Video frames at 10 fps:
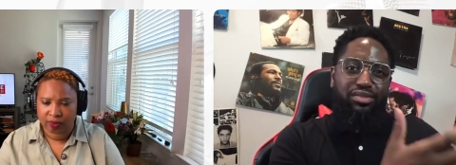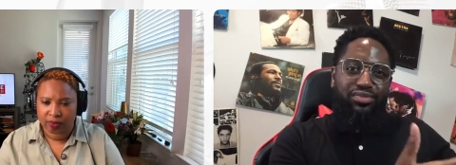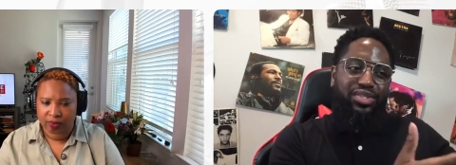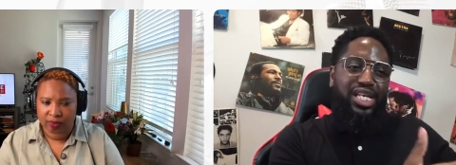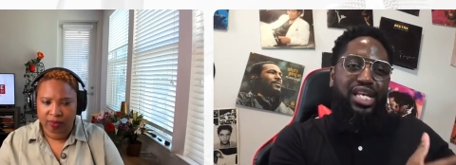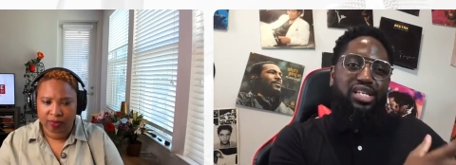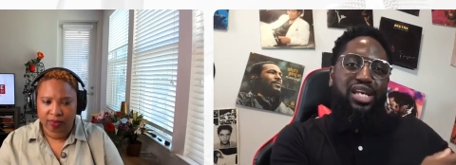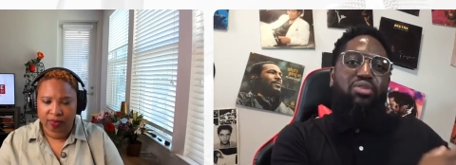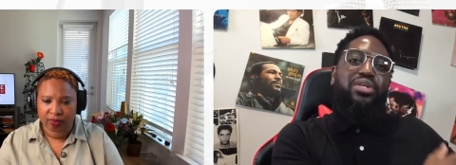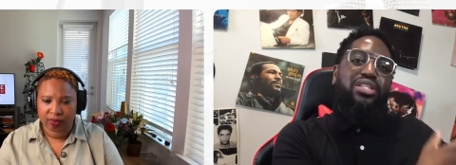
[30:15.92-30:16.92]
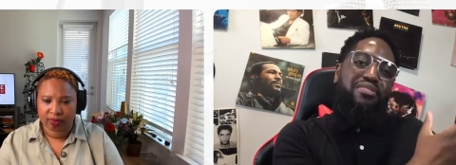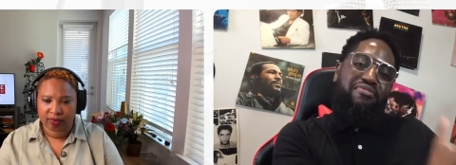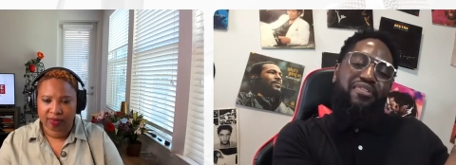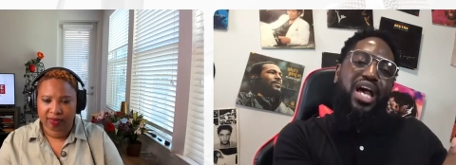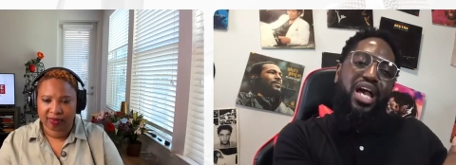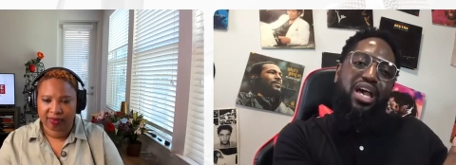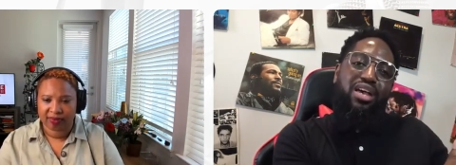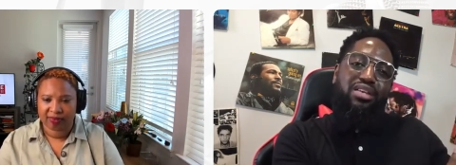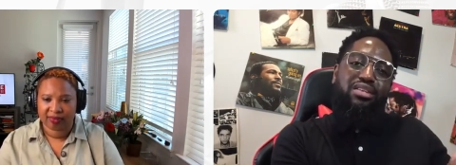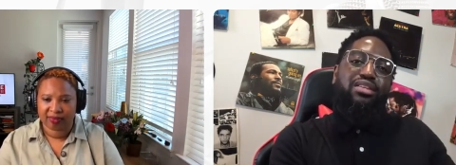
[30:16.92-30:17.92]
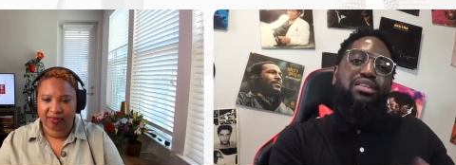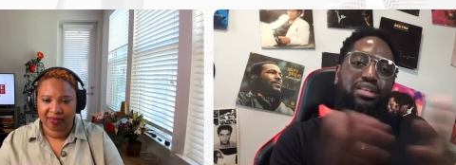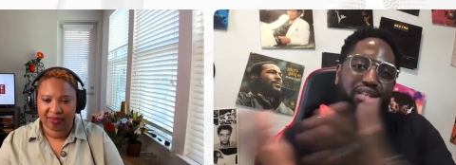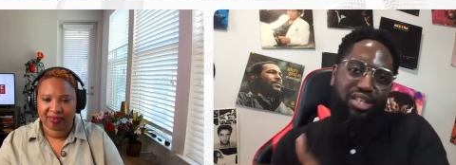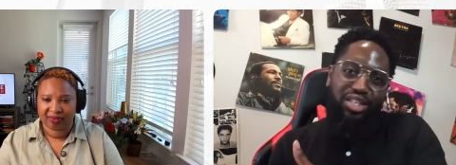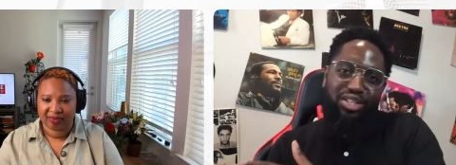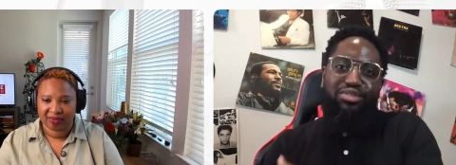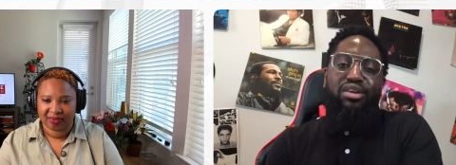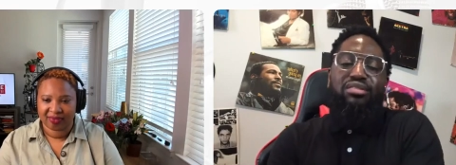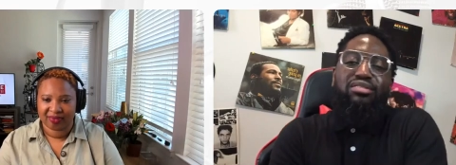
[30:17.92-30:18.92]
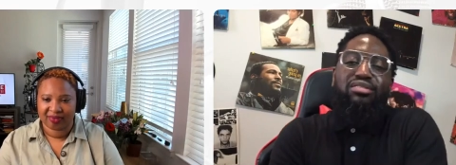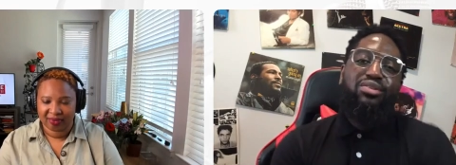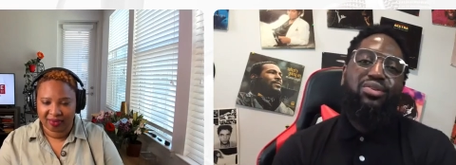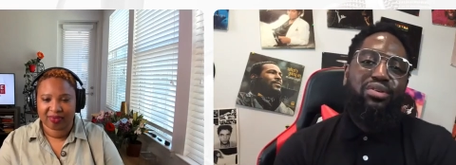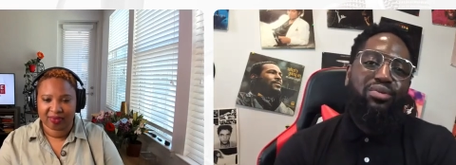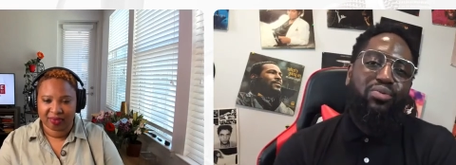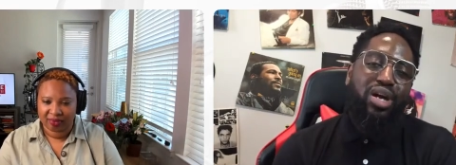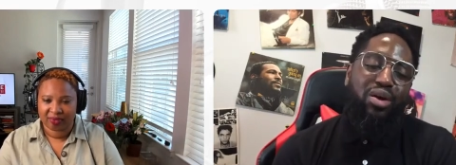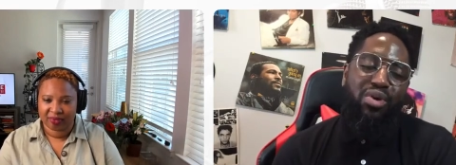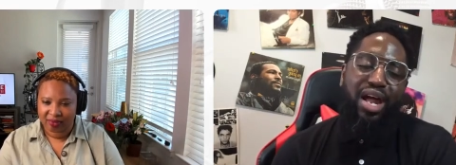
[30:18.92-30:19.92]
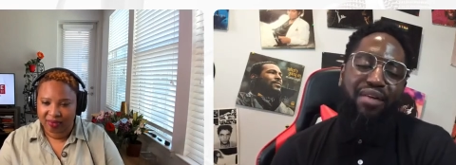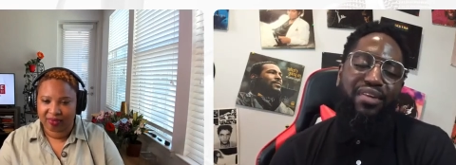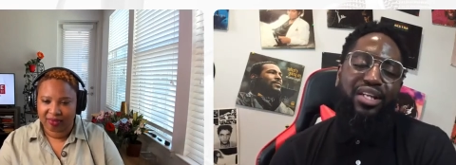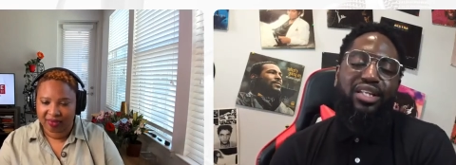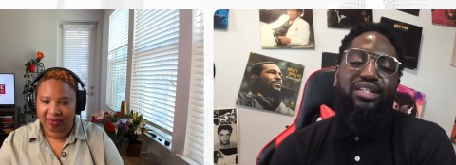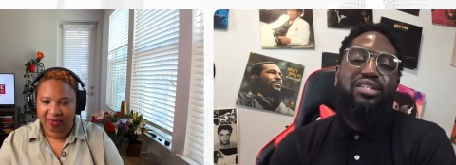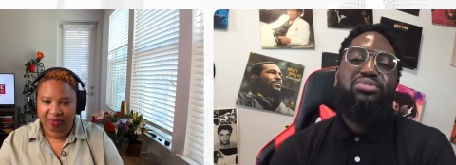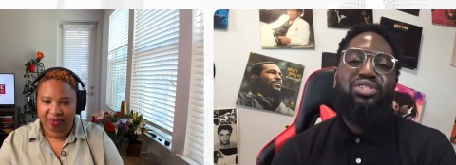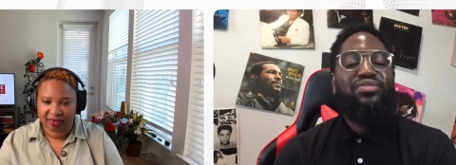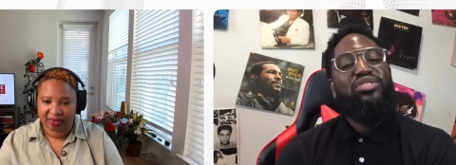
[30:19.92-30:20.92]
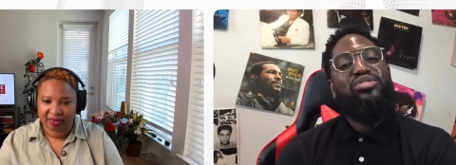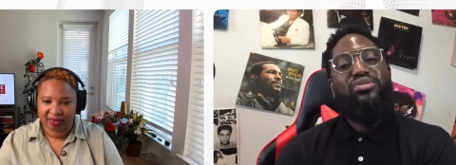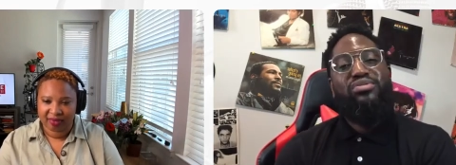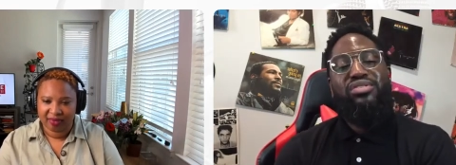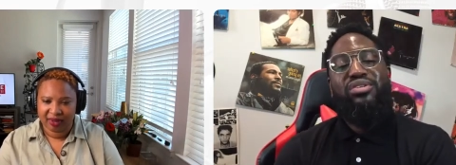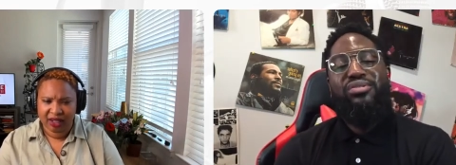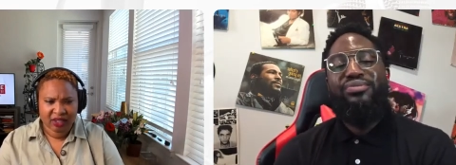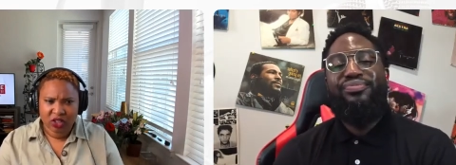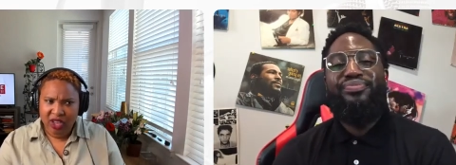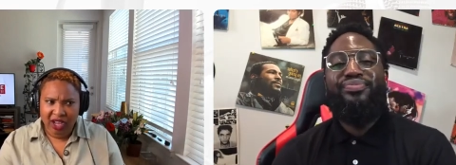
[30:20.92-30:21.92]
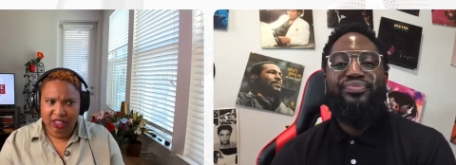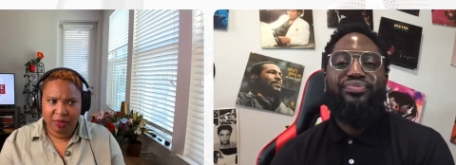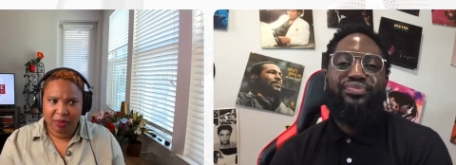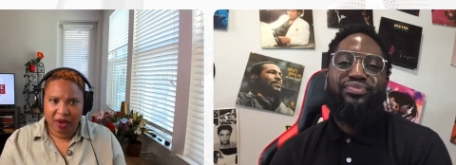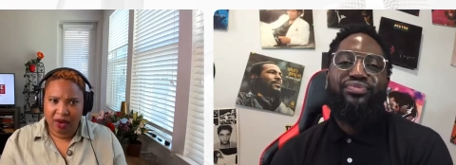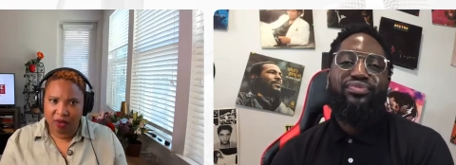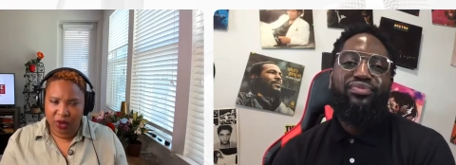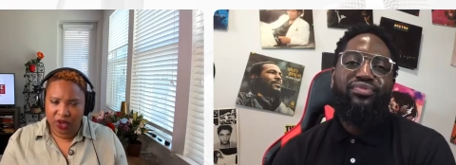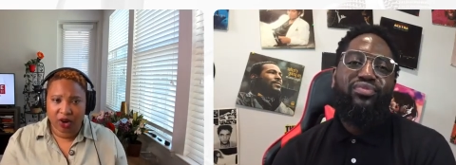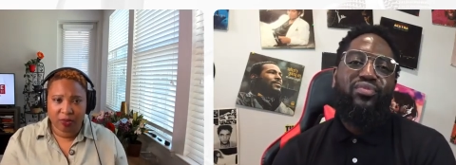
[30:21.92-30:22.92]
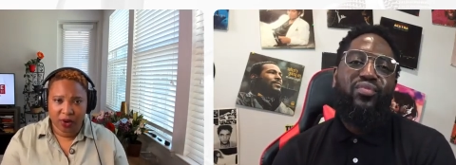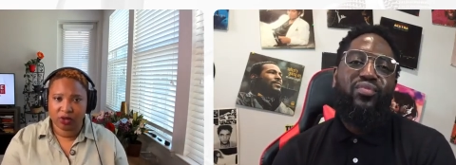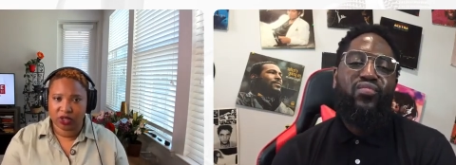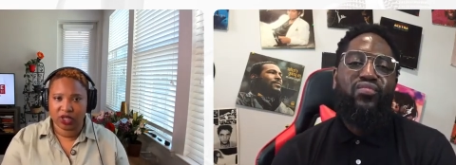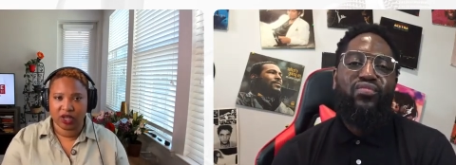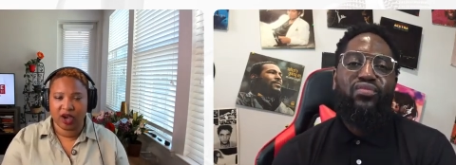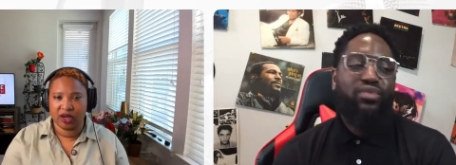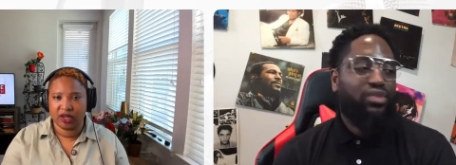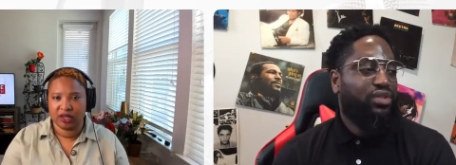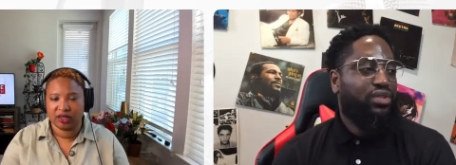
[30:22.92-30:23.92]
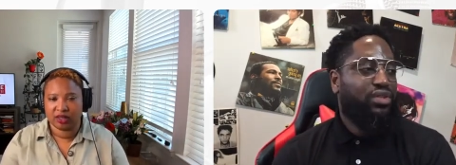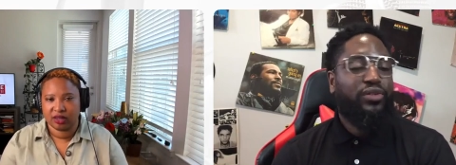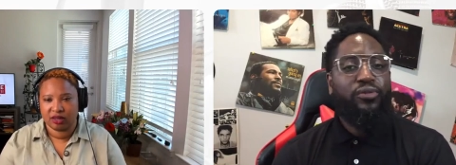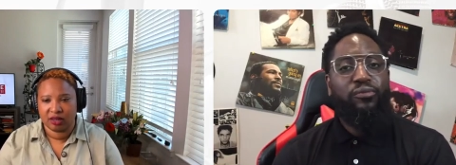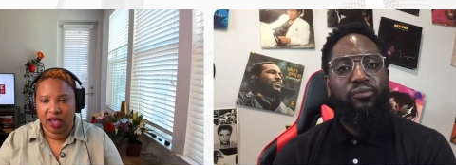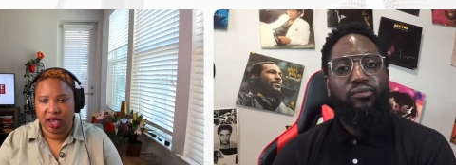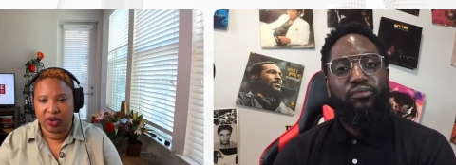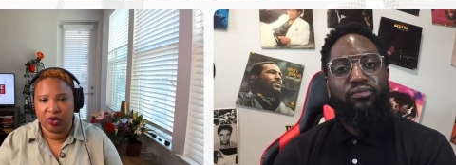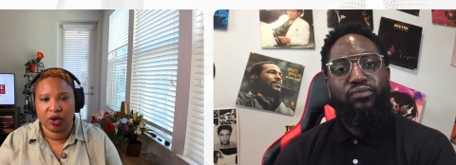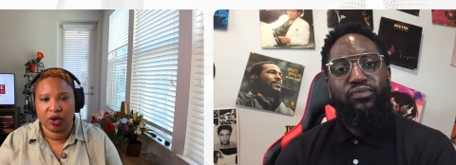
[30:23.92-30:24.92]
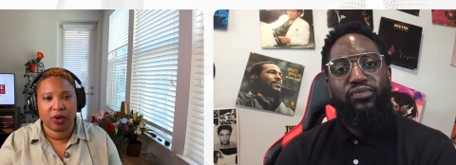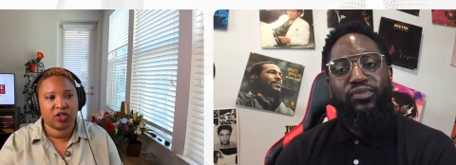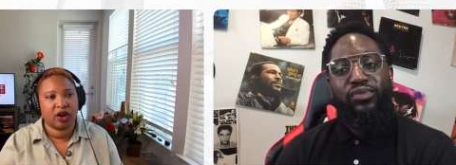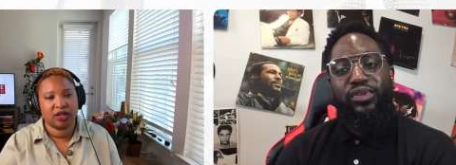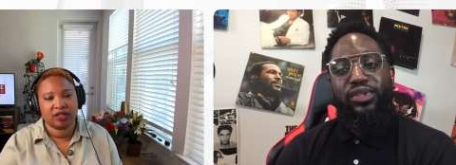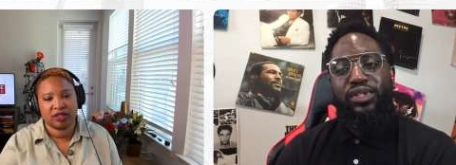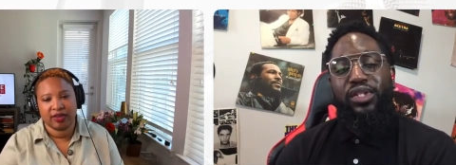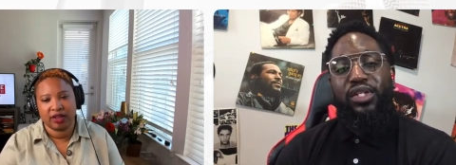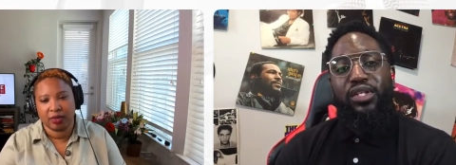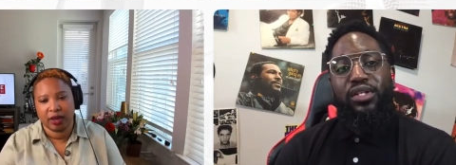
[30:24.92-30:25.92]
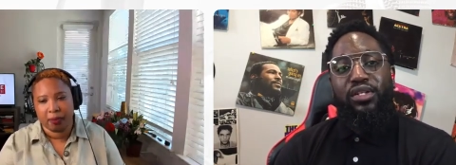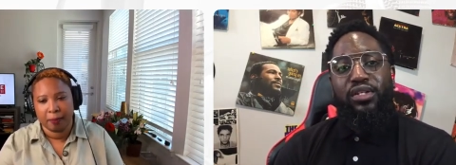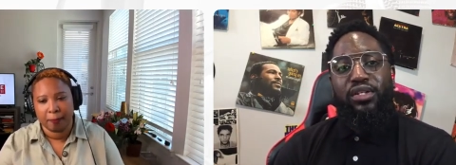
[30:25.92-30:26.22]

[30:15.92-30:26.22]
Speaker 1: things help me define, you know, where where I finally ended up shipping. So
Speaker 2: So talk to me about your approach to artists. How do you approach artist development?